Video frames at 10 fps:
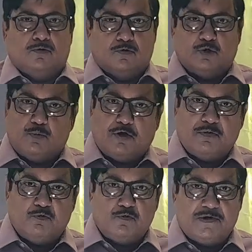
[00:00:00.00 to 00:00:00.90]
Good
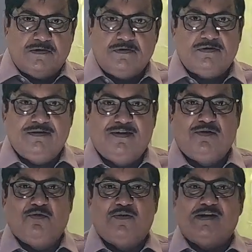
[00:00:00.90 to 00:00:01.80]
morning, viewers.
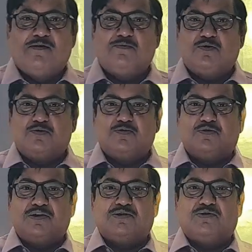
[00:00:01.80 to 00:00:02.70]
Welcome to
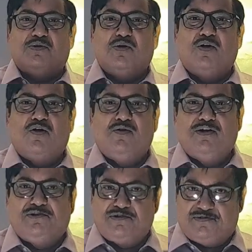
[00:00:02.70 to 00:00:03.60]
this law
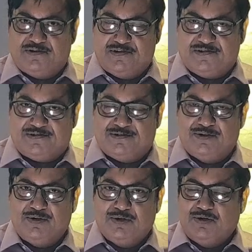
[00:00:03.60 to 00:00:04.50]
lecture series.
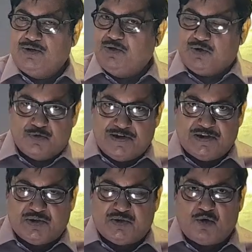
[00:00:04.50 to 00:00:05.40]

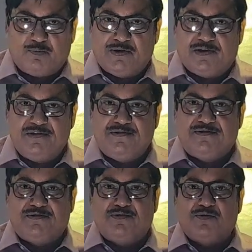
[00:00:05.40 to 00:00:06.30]
Today's topic
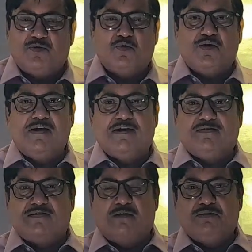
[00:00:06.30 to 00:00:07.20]
is oral
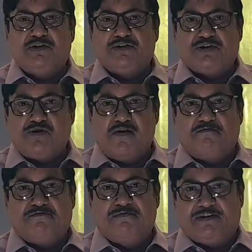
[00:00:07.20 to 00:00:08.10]
examination
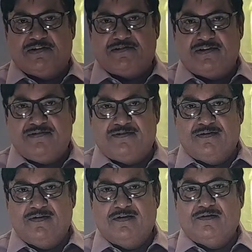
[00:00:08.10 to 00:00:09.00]
of witnesses
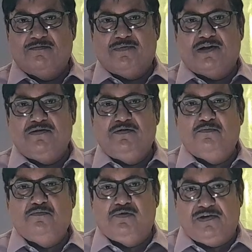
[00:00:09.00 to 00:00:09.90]
by
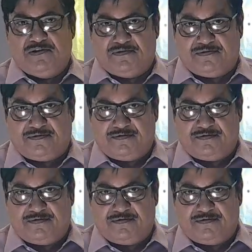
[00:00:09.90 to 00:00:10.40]
police.